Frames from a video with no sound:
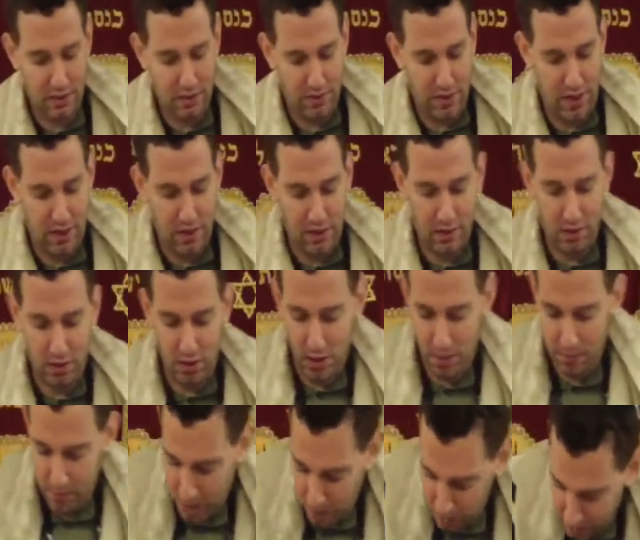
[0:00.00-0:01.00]
is that on Chol
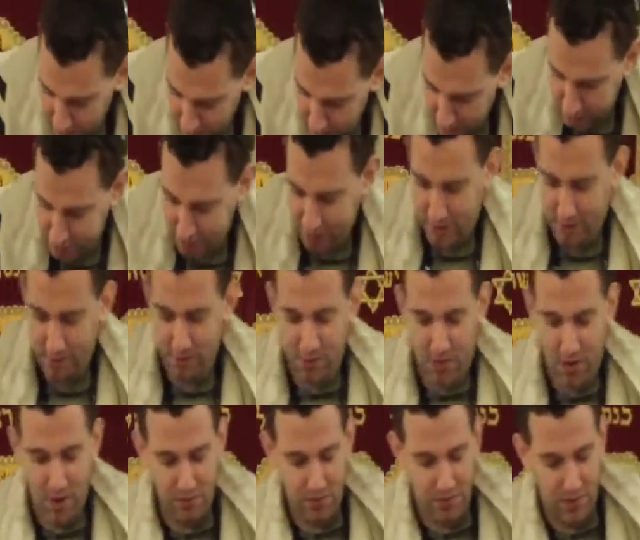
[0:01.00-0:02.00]
HaMoed, some
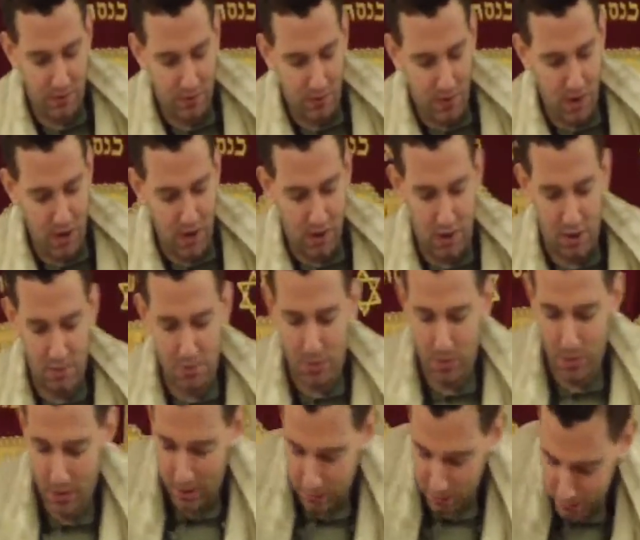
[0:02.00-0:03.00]
forms of work are
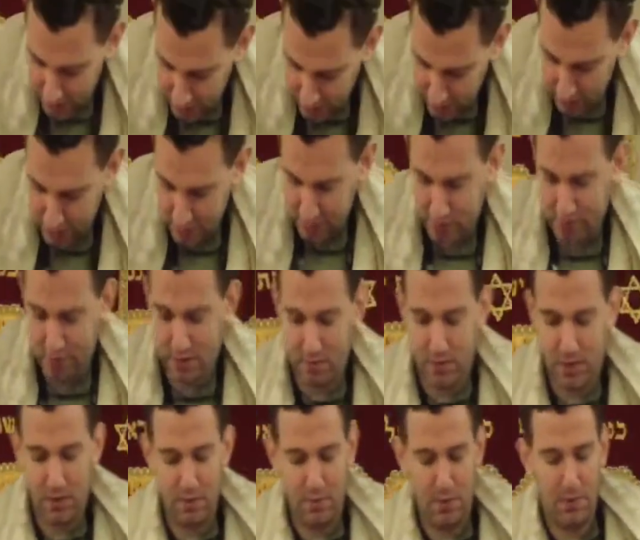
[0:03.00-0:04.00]
prohibited and some
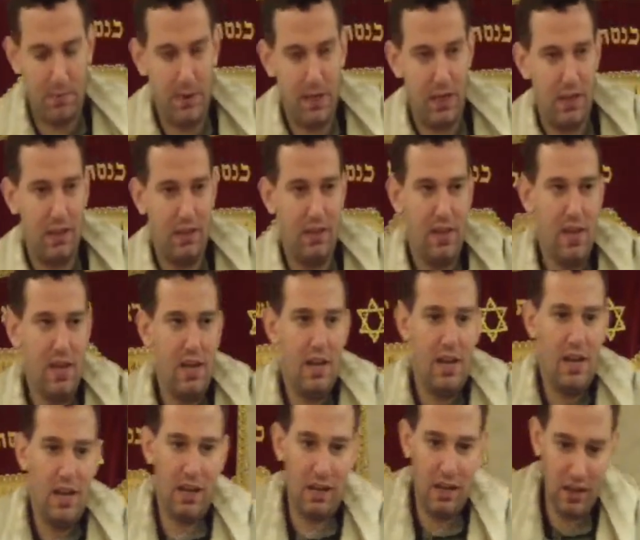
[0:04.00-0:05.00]
are permitted.
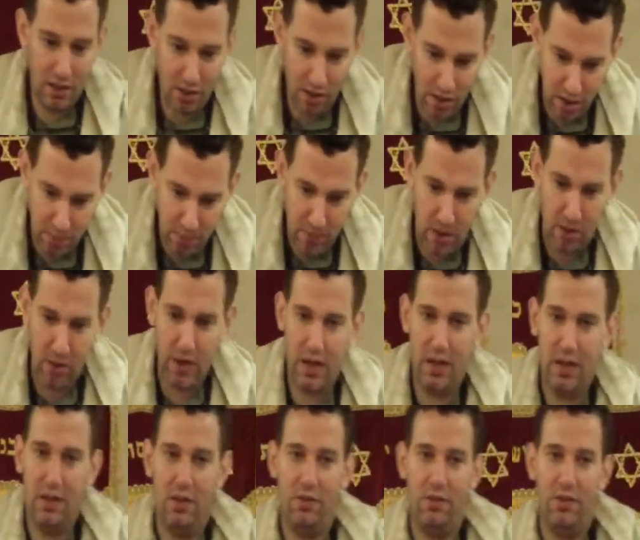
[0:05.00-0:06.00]
And on Chol
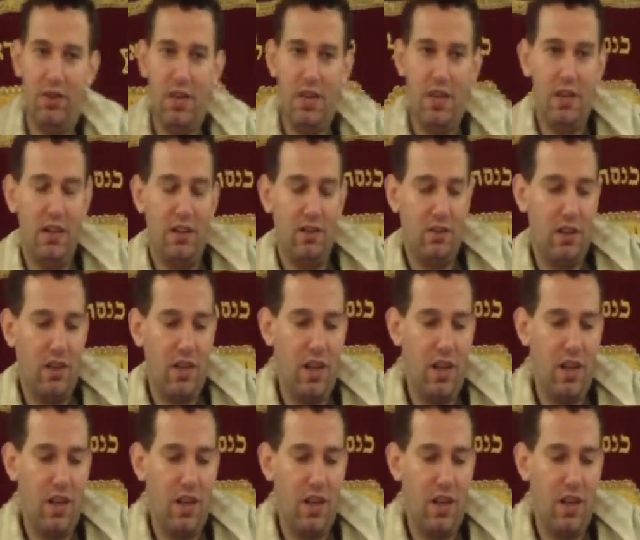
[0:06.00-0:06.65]
HaMoed, you see there's a